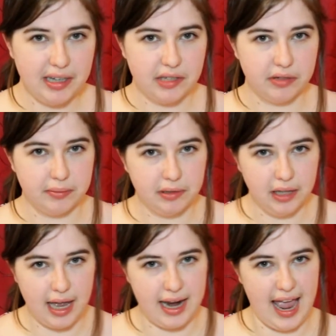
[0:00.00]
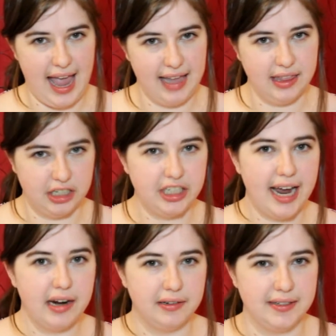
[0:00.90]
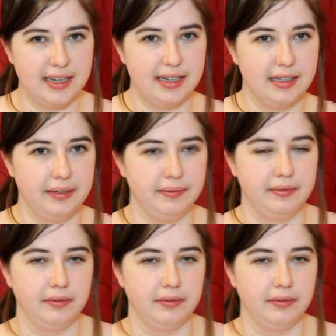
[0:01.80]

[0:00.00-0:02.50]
scribble and add the shadows in.